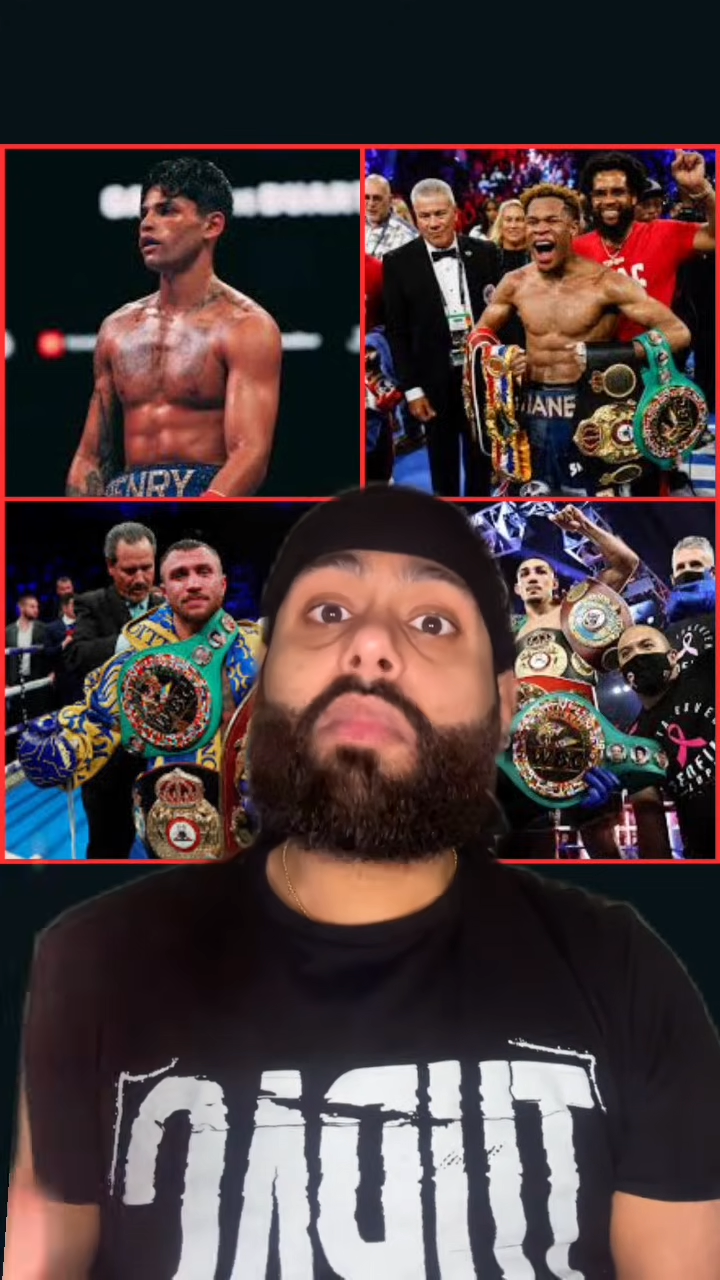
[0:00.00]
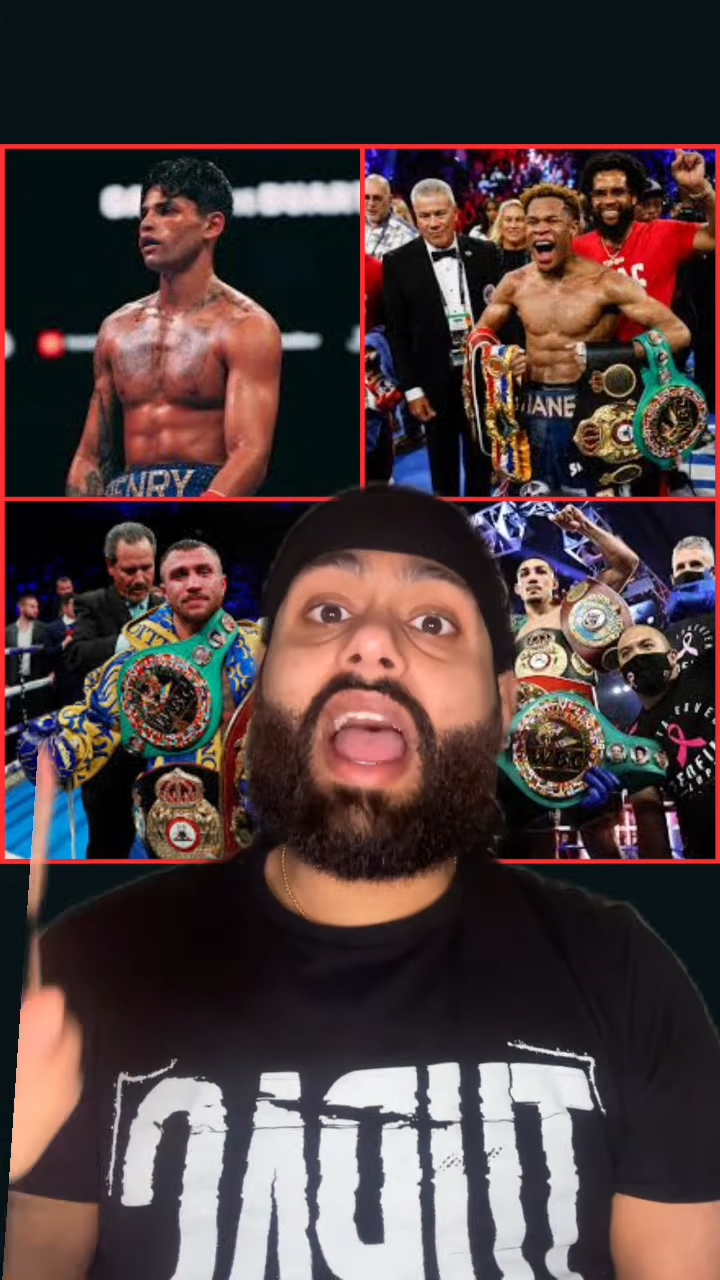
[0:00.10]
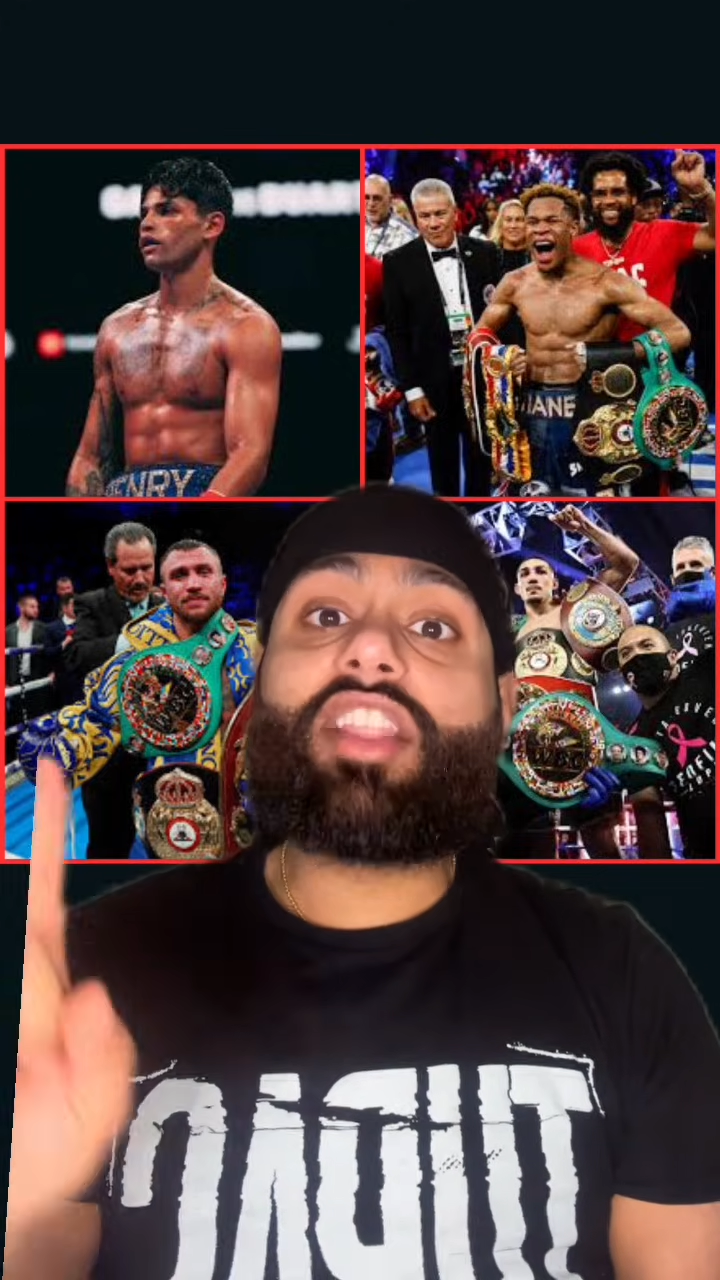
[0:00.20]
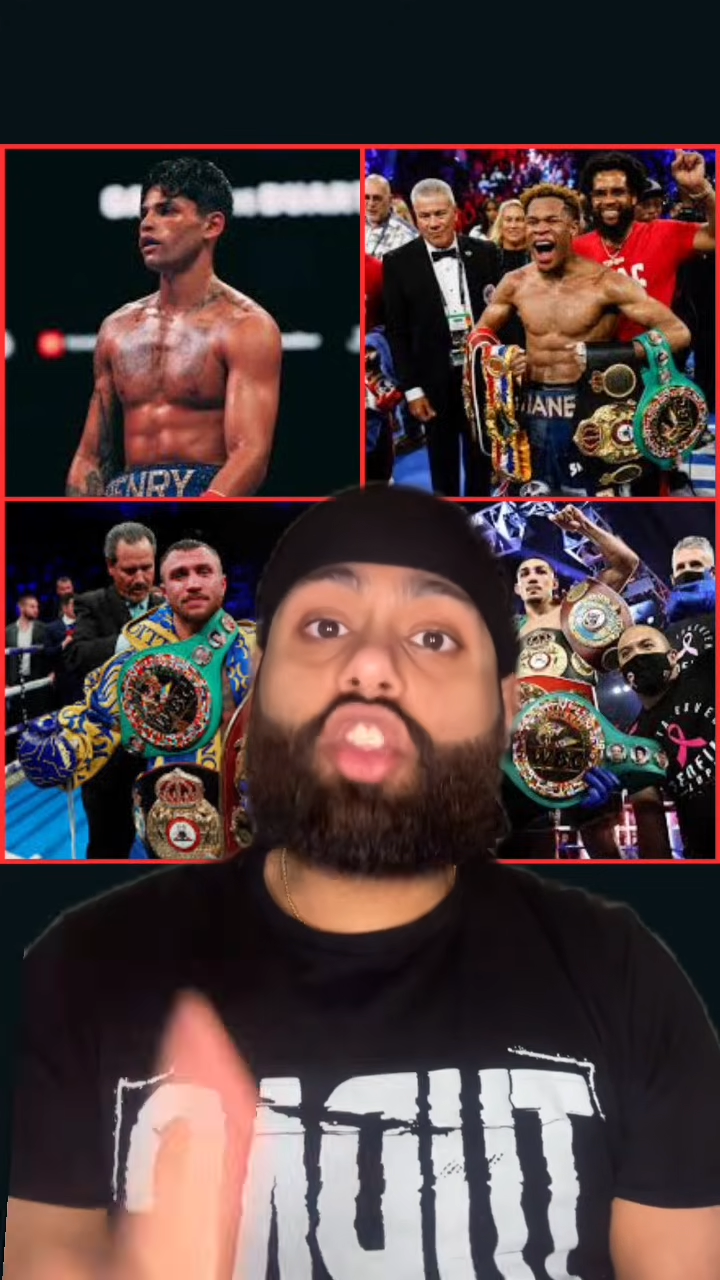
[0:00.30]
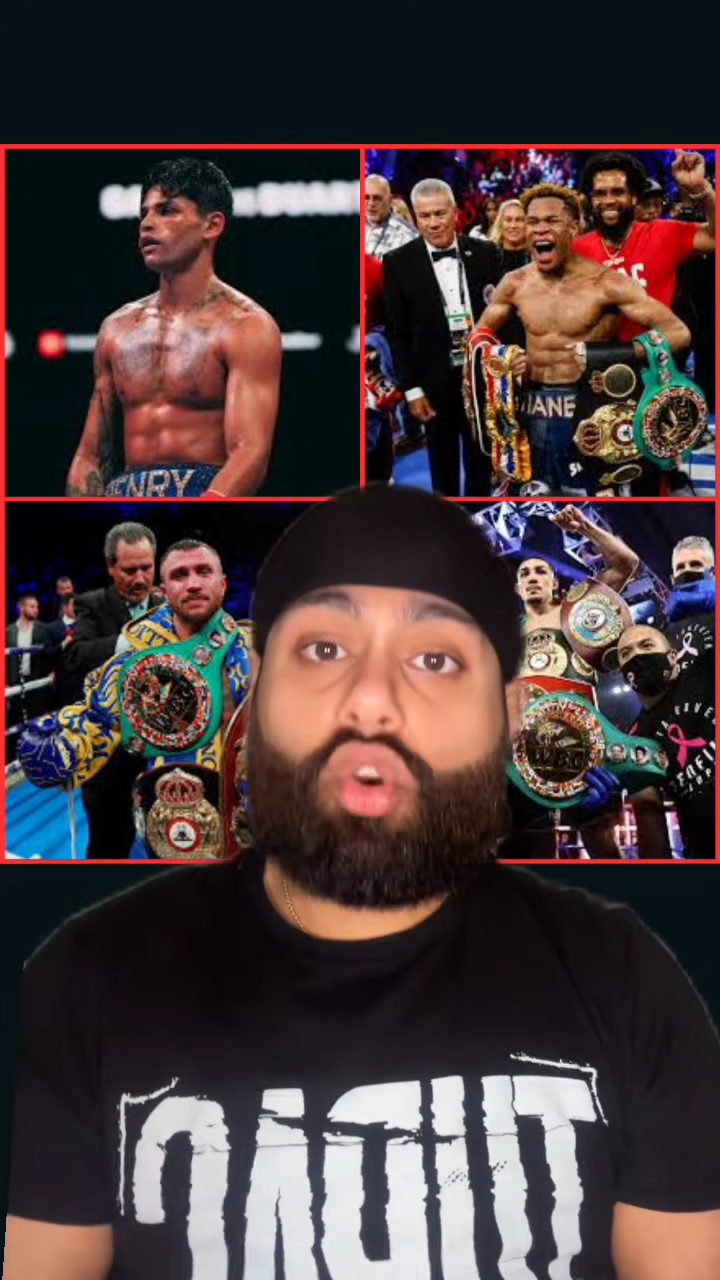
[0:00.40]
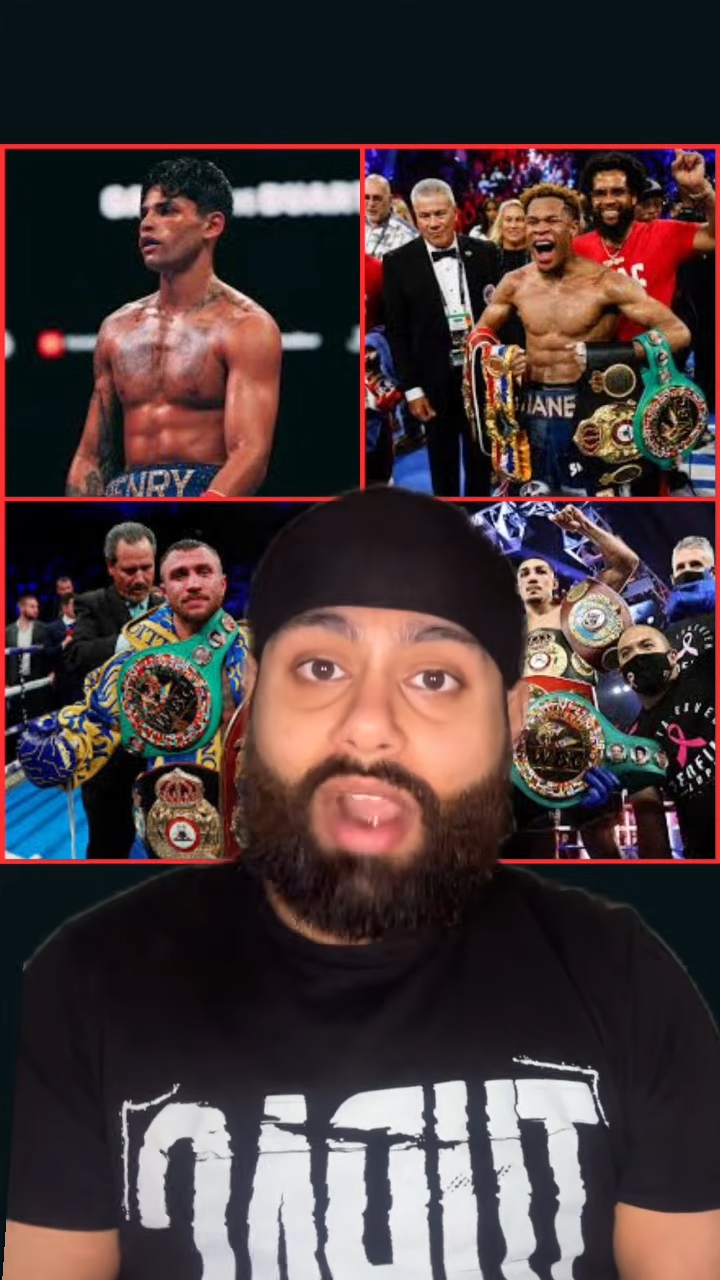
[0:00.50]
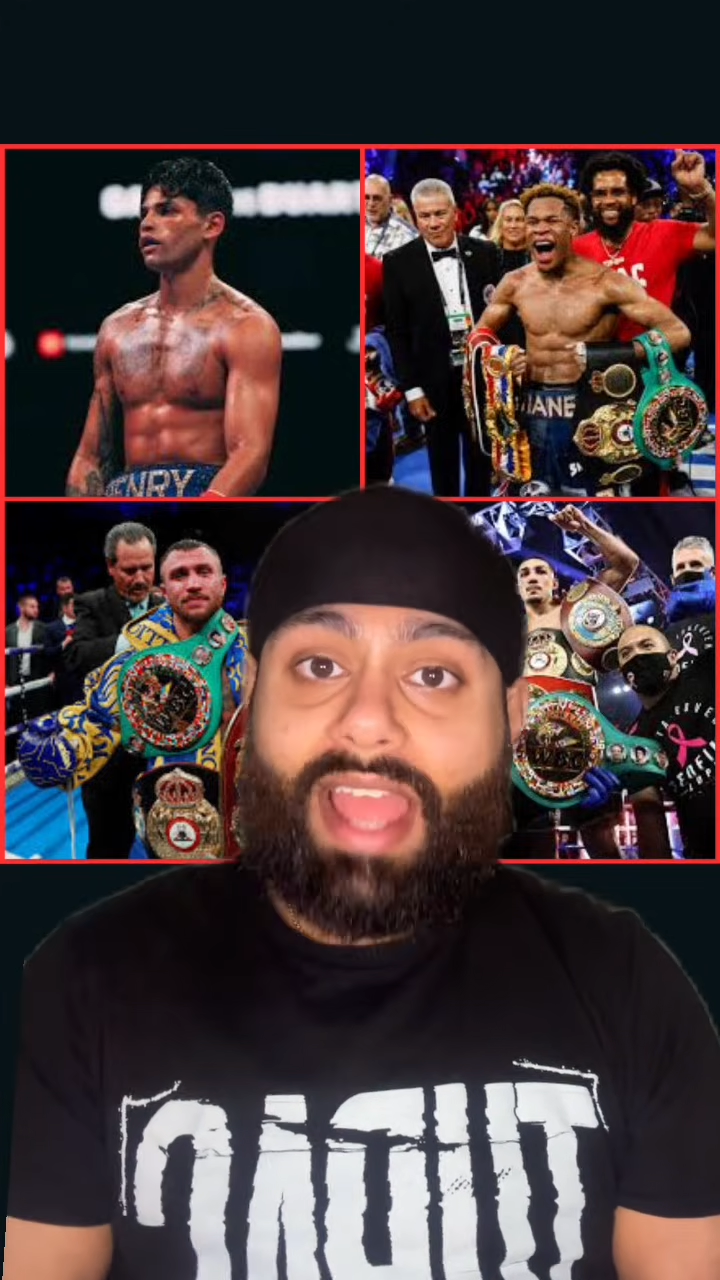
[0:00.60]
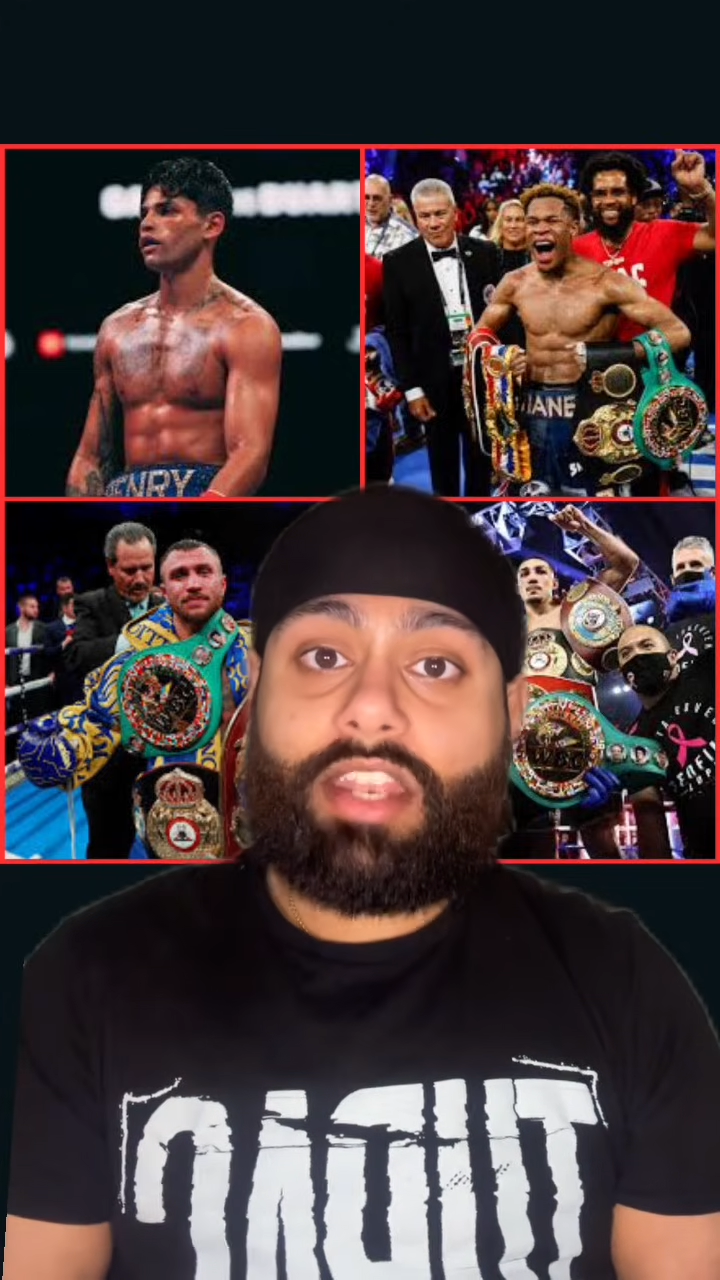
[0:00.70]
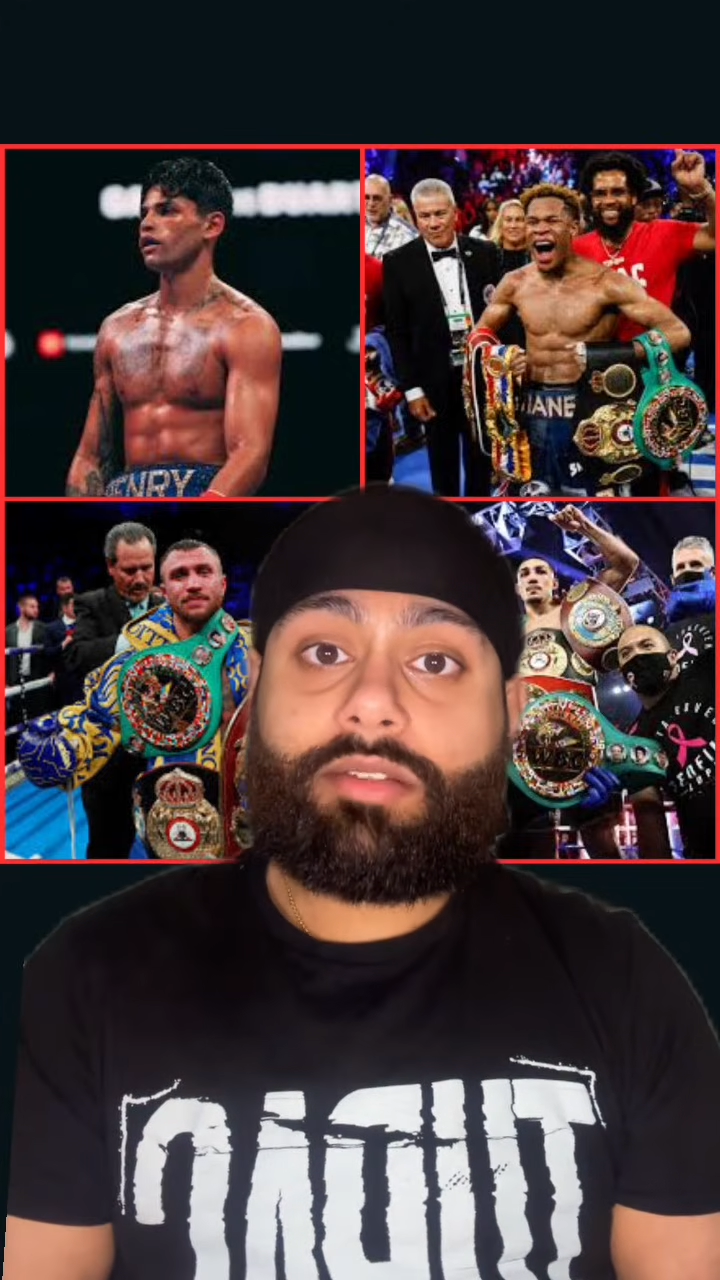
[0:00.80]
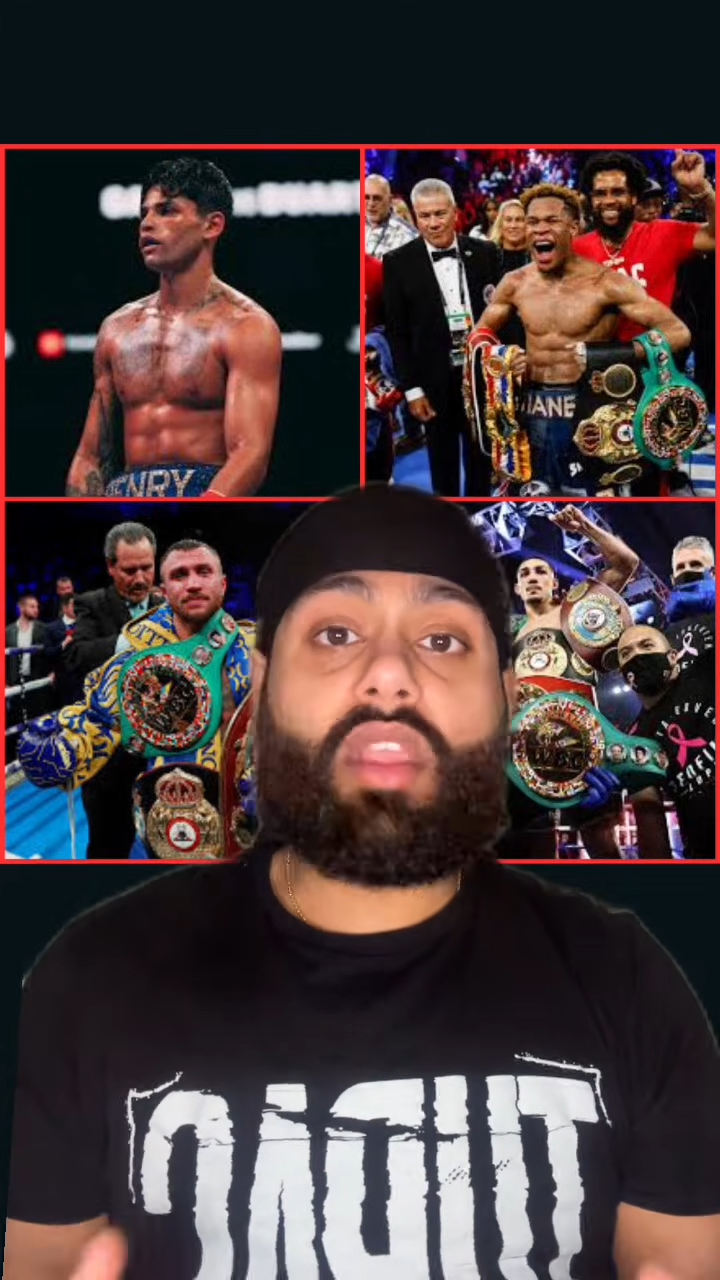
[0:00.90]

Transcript: and Duran